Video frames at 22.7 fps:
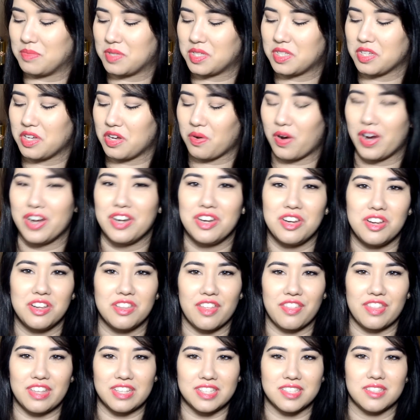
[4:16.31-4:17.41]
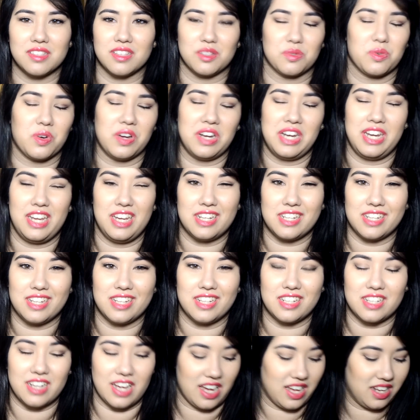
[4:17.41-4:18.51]
So I knew that this is what I
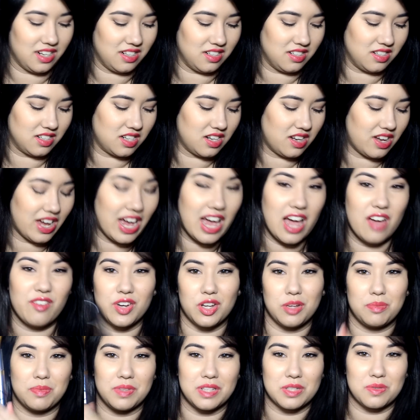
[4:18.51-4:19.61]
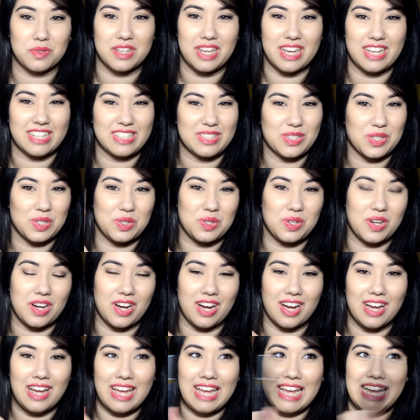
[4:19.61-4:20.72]
needed, and I haven't opened this one yet.
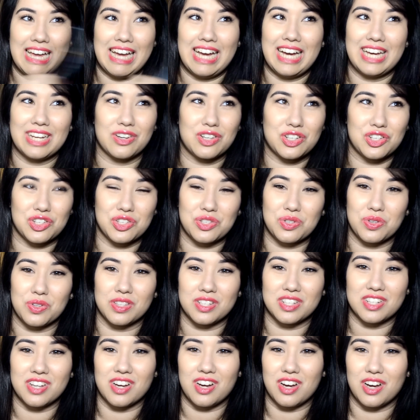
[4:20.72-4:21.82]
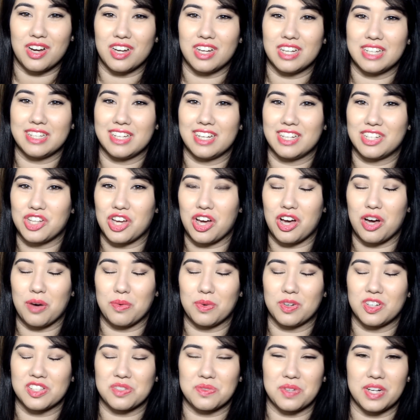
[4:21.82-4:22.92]
And I've just got the a Tarte
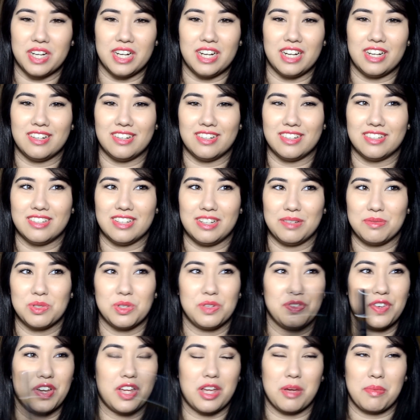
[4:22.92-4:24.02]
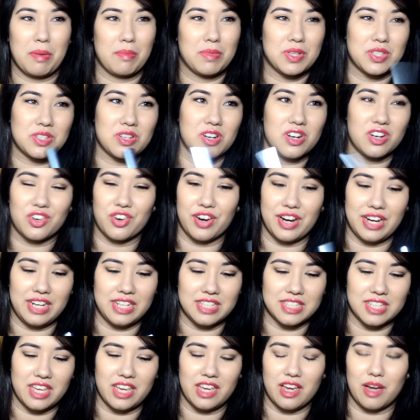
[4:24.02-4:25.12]
one as well. I'm sort of going a bit mascara
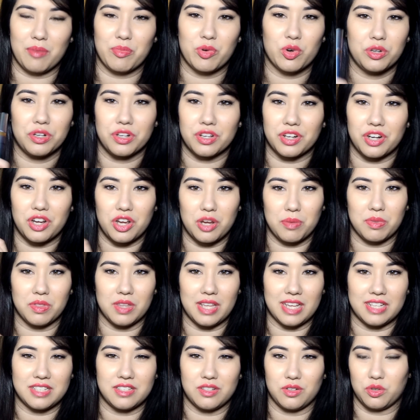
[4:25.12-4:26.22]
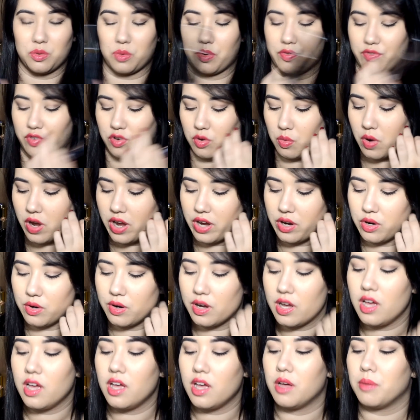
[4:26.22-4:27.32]
crazy. I'm probably not going to open the Estee Lauder one for a while,
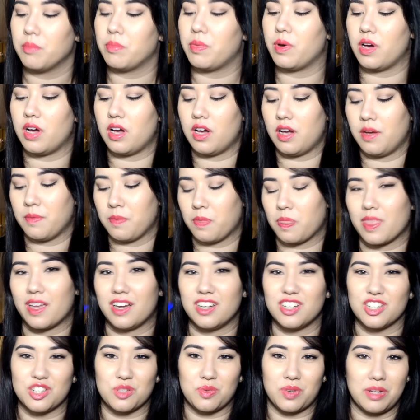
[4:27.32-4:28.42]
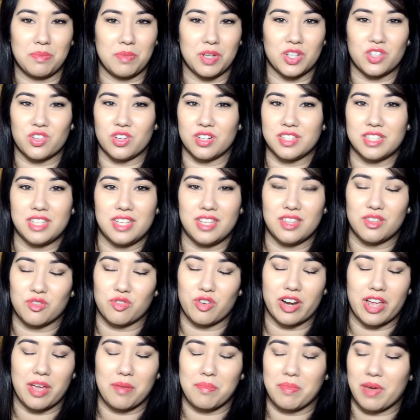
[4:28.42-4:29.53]
but I just wanted my trusty The
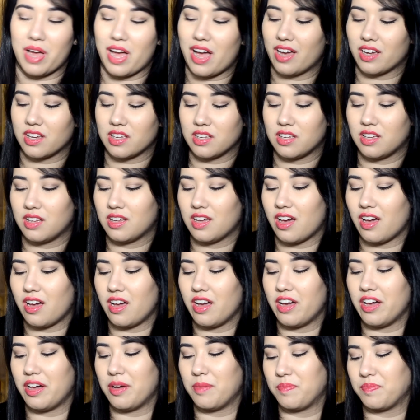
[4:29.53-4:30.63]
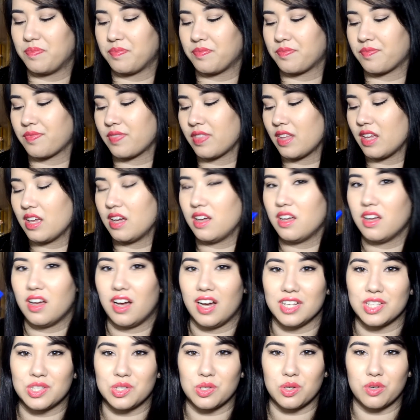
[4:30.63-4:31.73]
Rocket back.
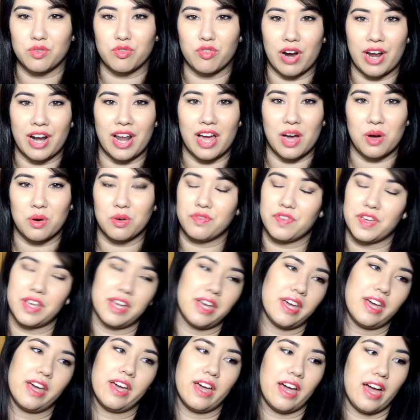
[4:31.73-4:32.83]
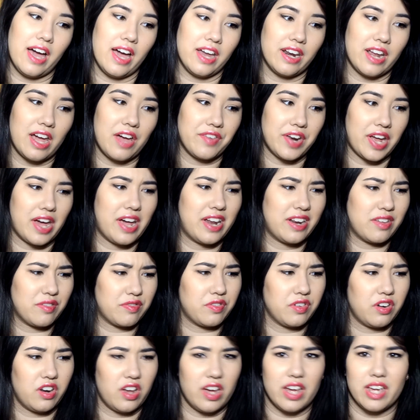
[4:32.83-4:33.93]
I sort of ran out of it, and I haven't had it for
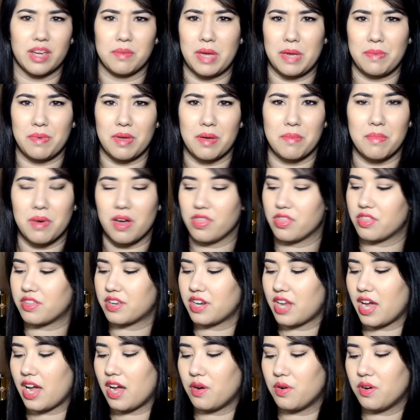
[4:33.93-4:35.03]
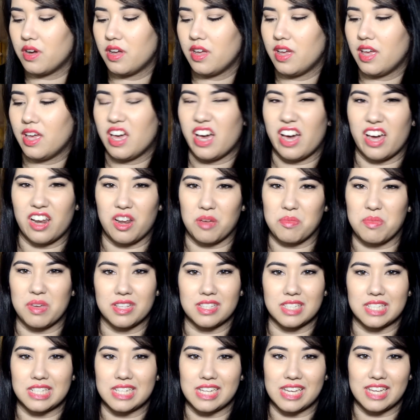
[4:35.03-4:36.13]
like maybe a month now. And I
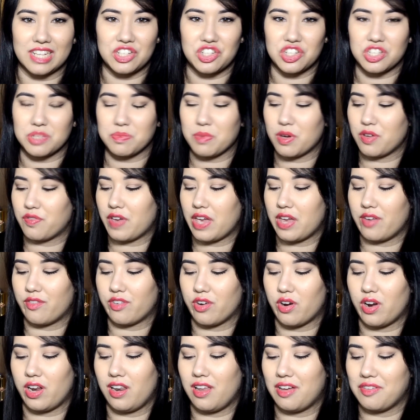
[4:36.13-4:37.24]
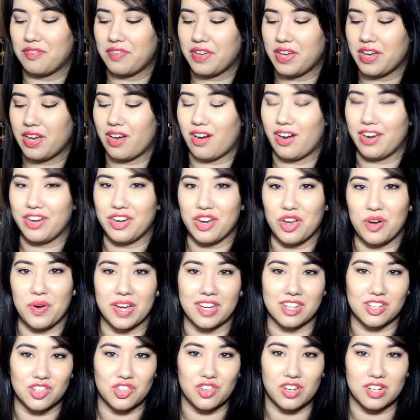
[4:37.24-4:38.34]
missed it. It's just my favourite. I love it. I know I
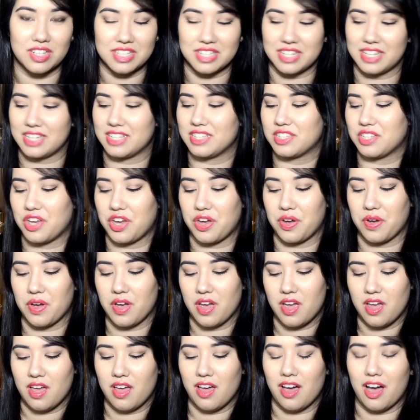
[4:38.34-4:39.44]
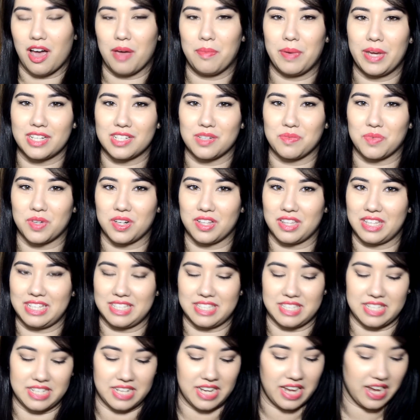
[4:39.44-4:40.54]
can trust it, so I picked up one of these
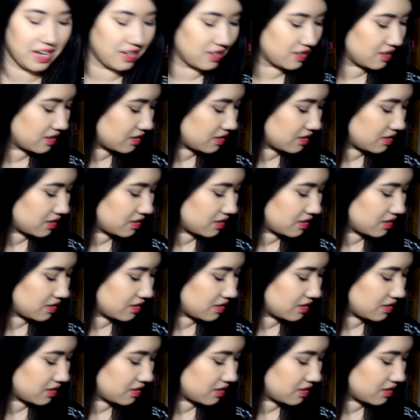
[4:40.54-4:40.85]
today.